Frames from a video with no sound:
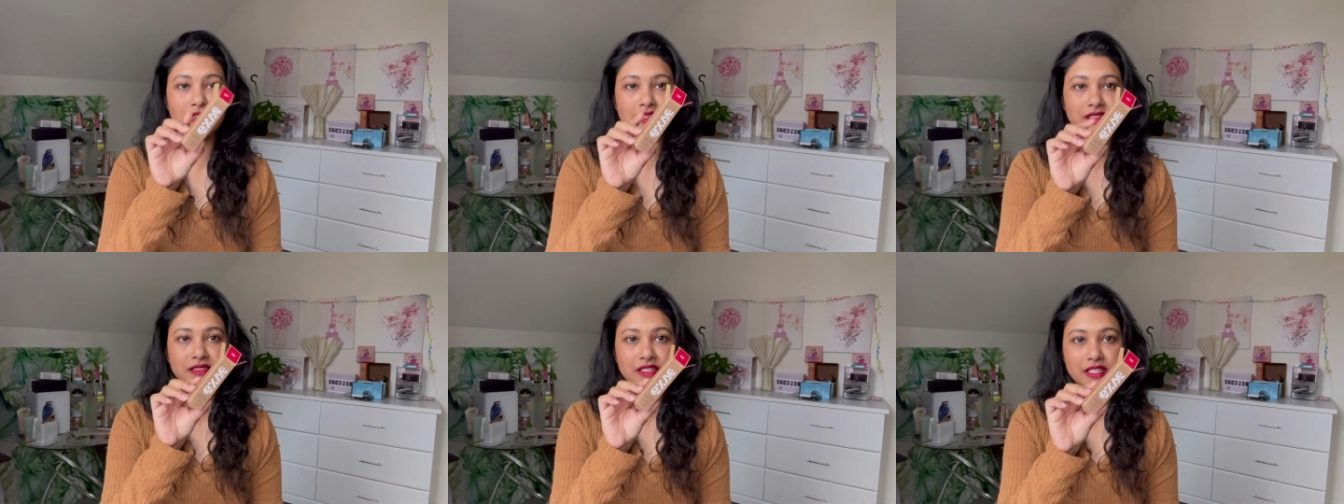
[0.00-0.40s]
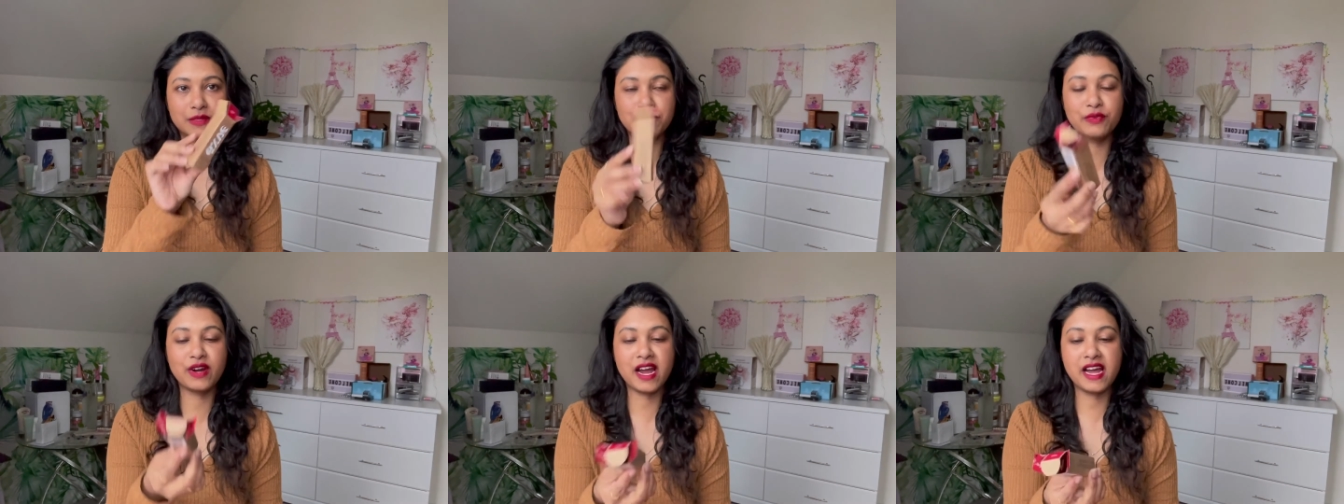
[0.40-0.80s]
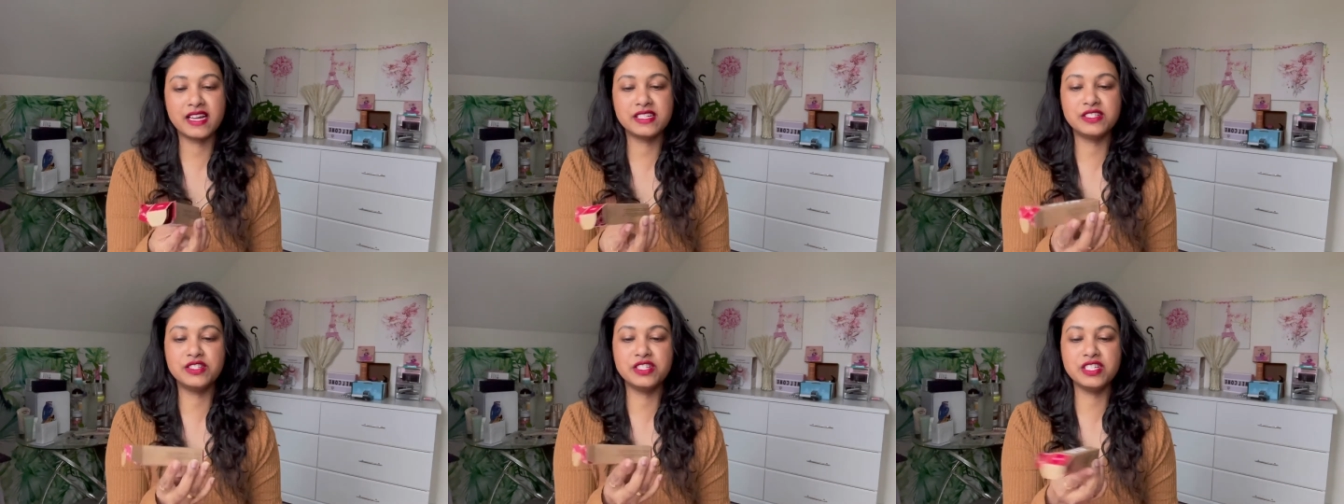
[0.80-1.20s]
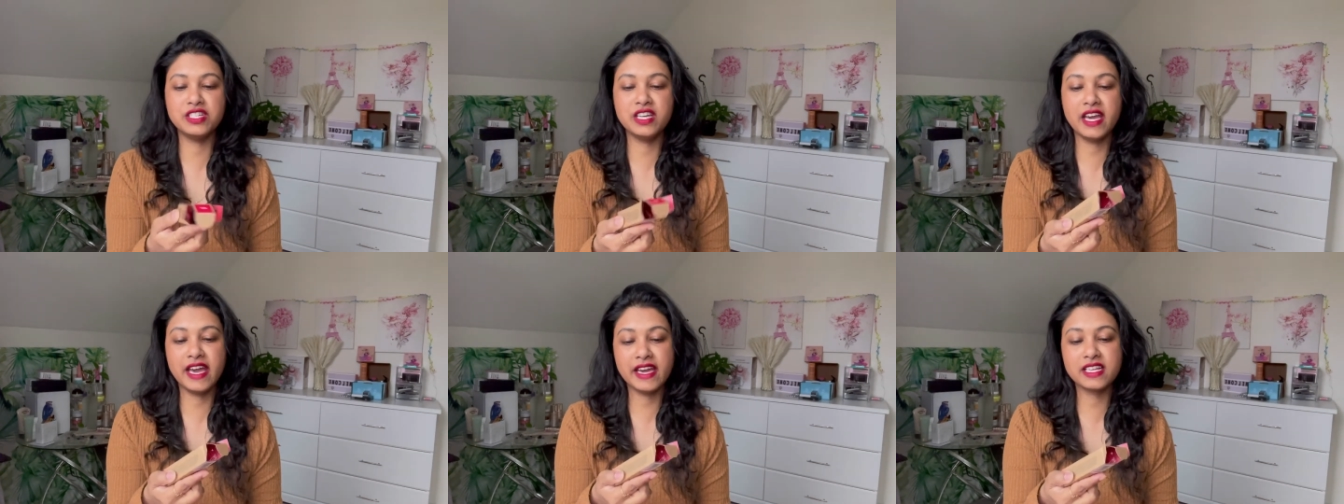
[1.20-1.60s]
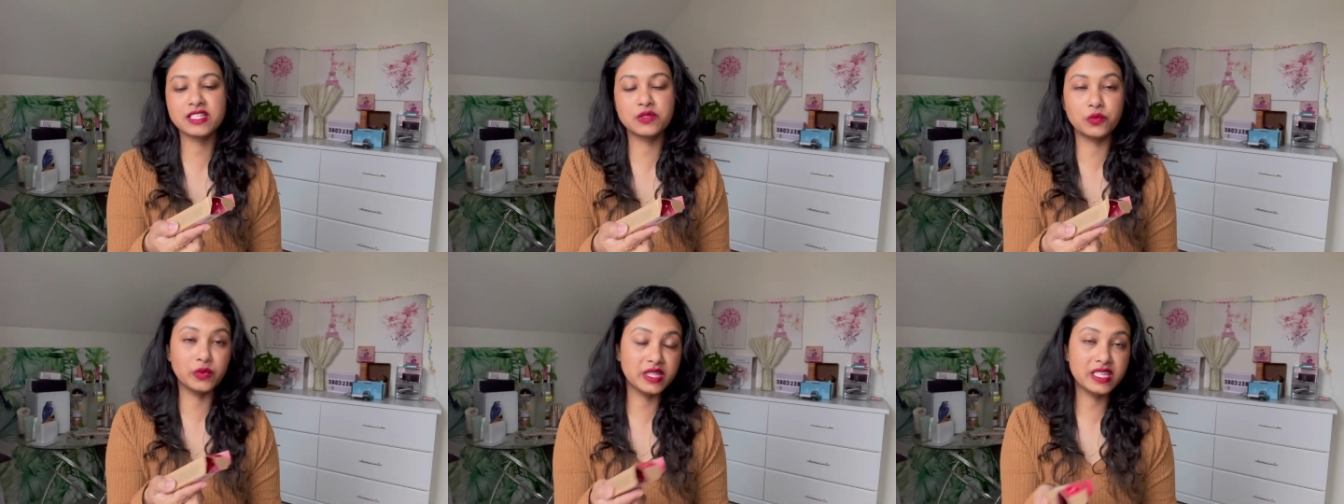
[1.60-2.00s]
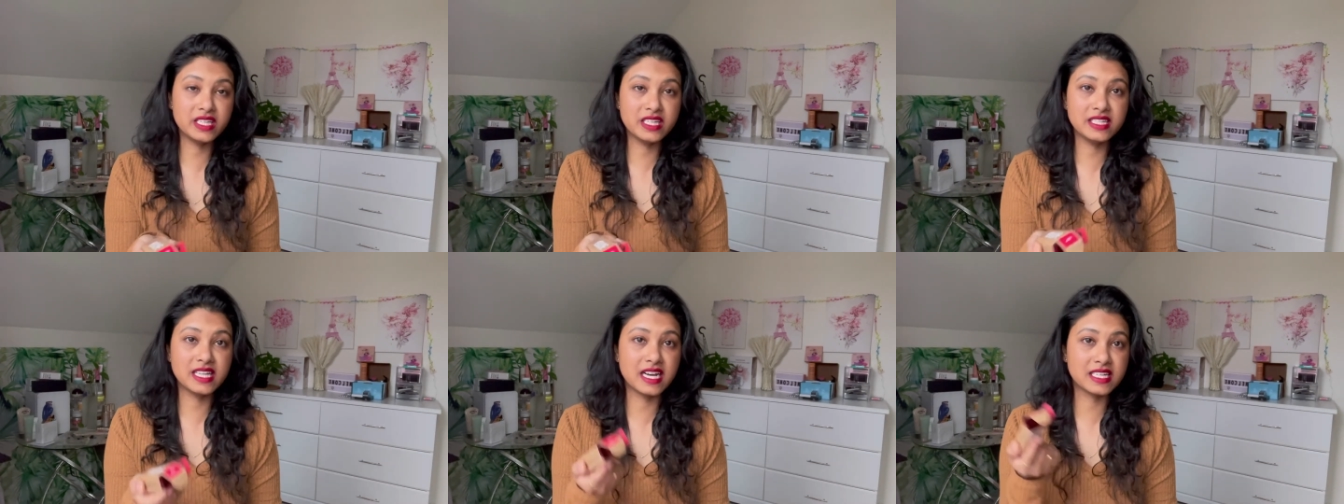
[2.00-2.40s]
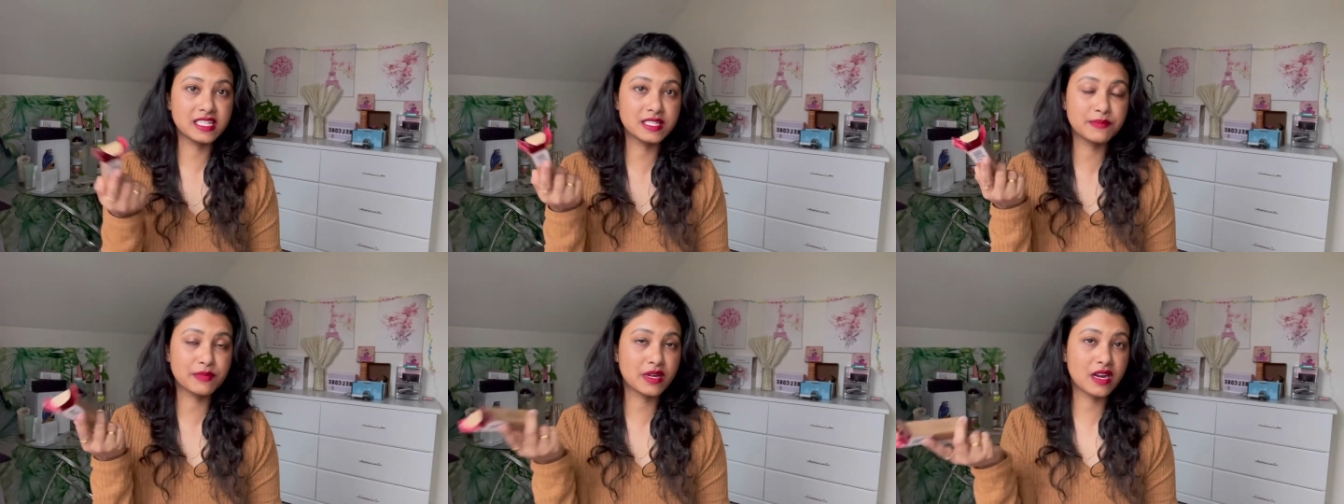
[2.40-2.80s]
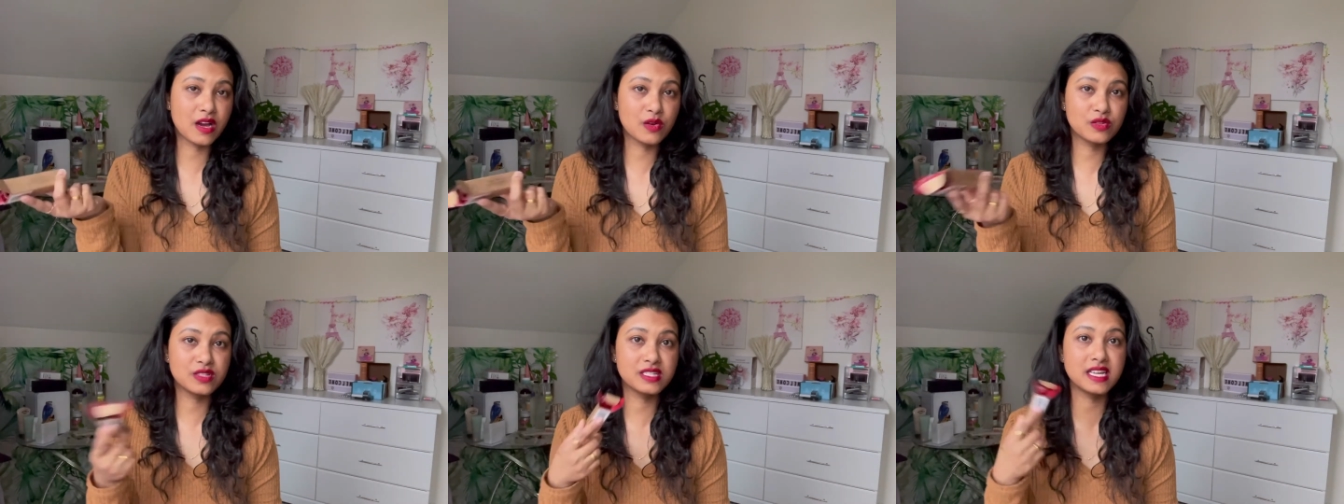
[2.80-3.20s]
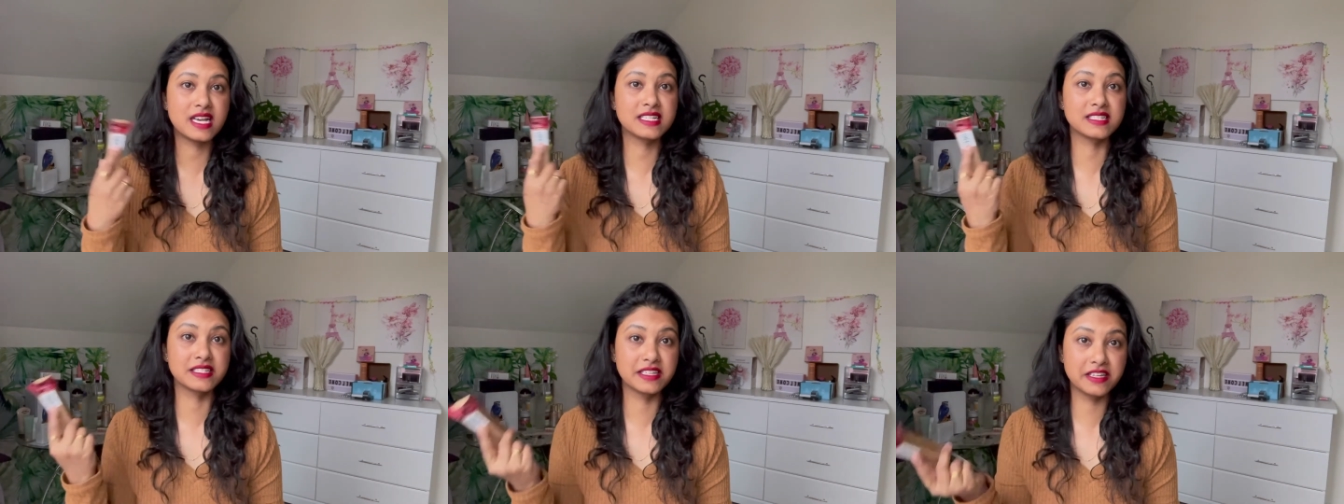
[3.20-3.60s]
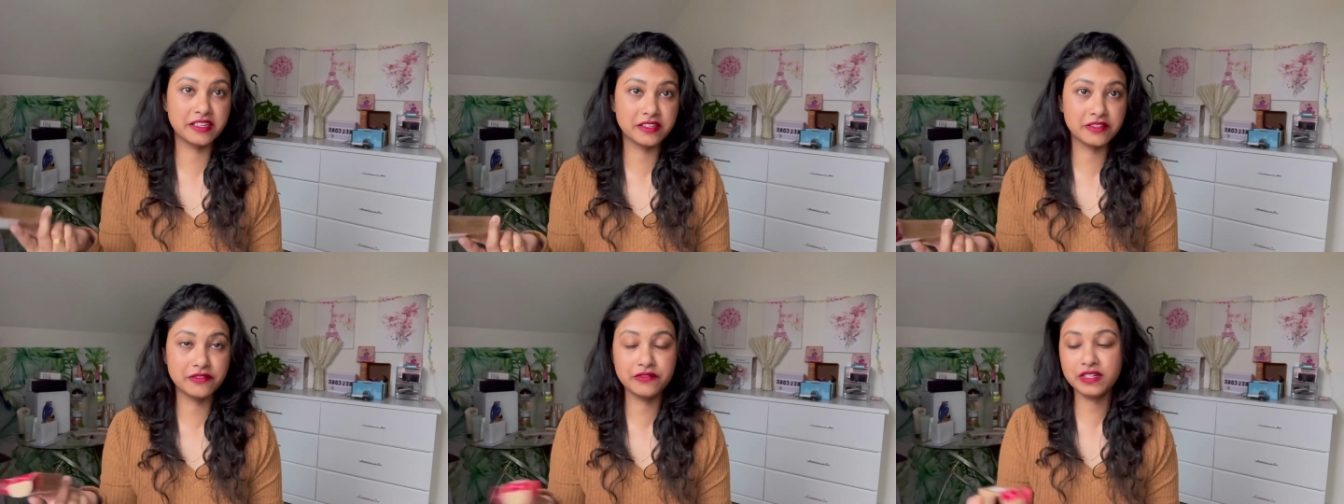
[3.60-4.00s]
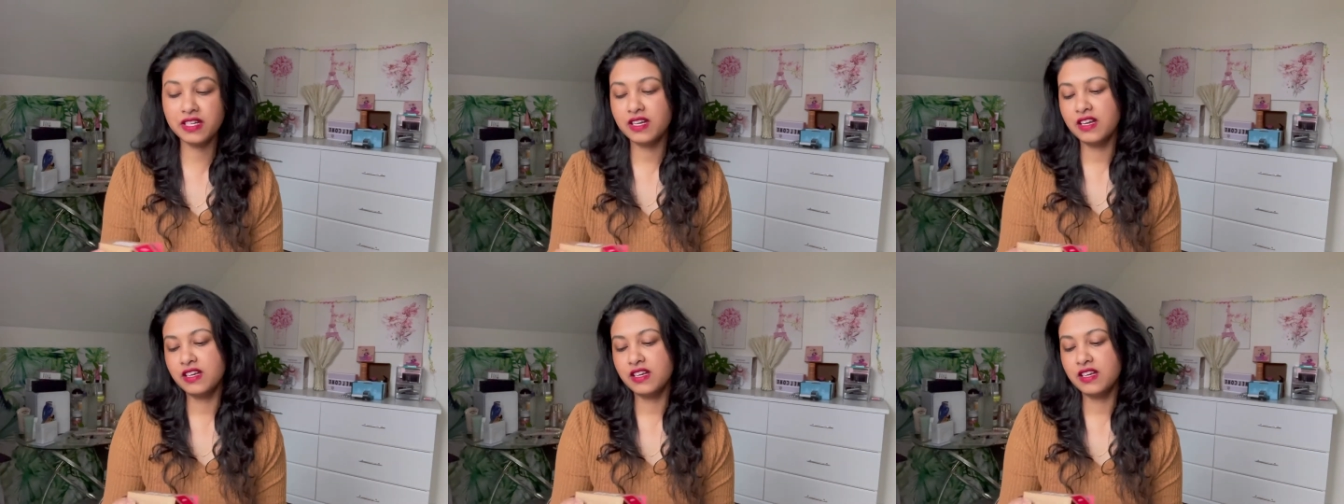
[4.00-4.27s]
this brand GXVE, that is pronounced as Give.